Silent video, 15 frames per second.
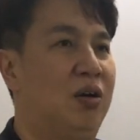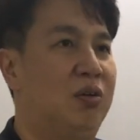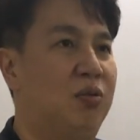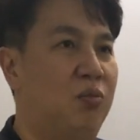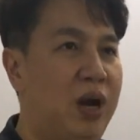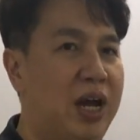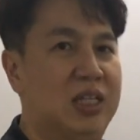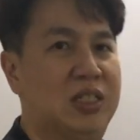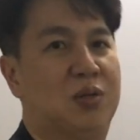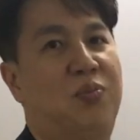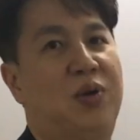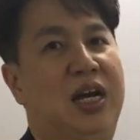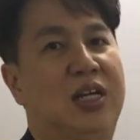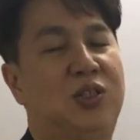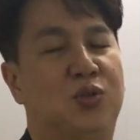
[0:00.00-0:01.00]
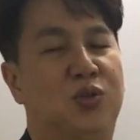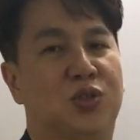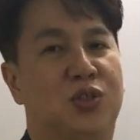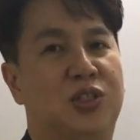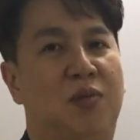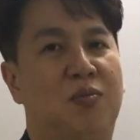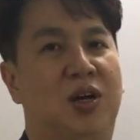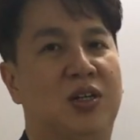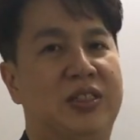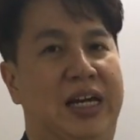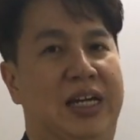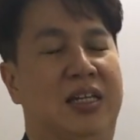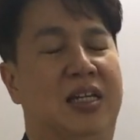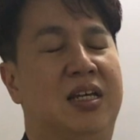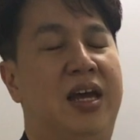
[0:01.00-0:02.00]
what is the price you should stop loss
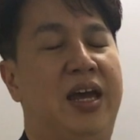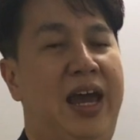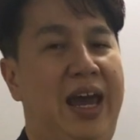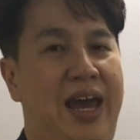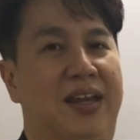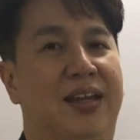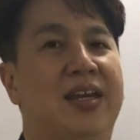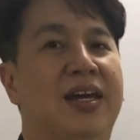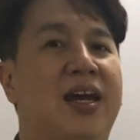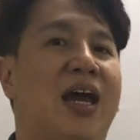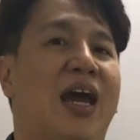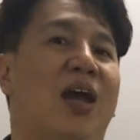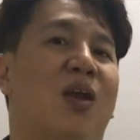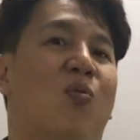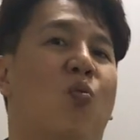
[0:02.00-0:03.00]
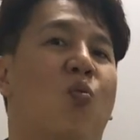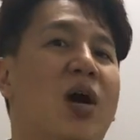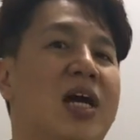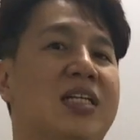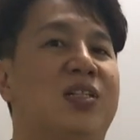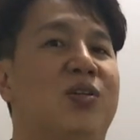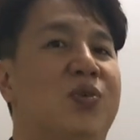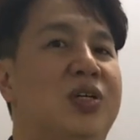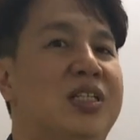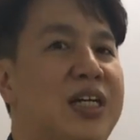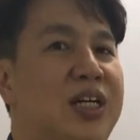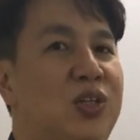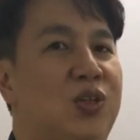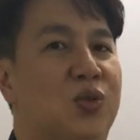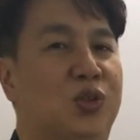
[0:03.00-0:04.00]
at, and what is the
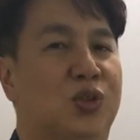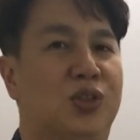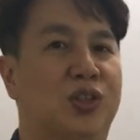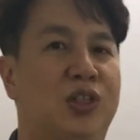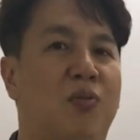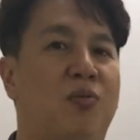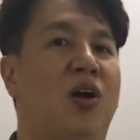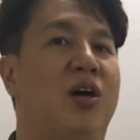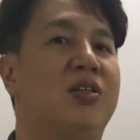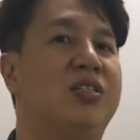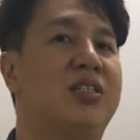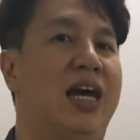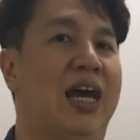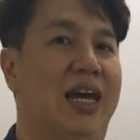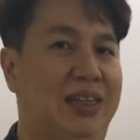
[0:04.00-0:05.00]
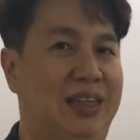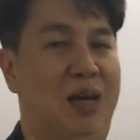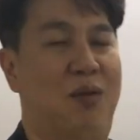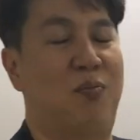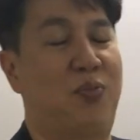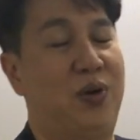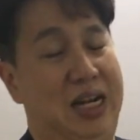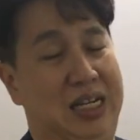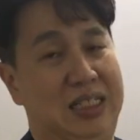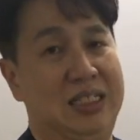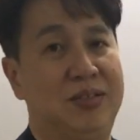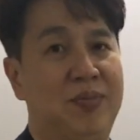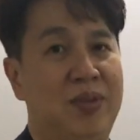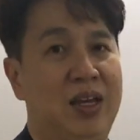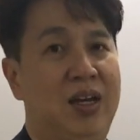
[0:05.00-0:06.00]
reason you should stop loss at that price.
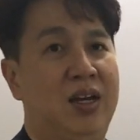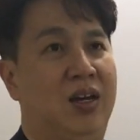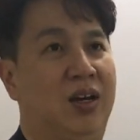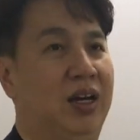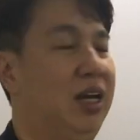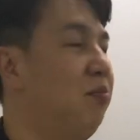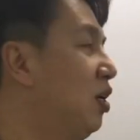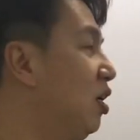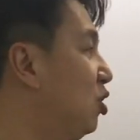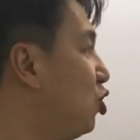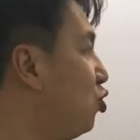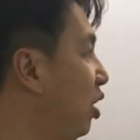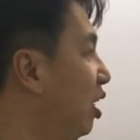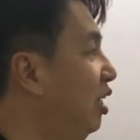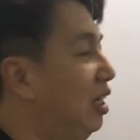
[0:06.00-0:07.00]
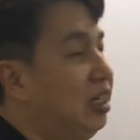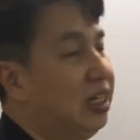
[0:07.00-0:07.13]
Okay, because trading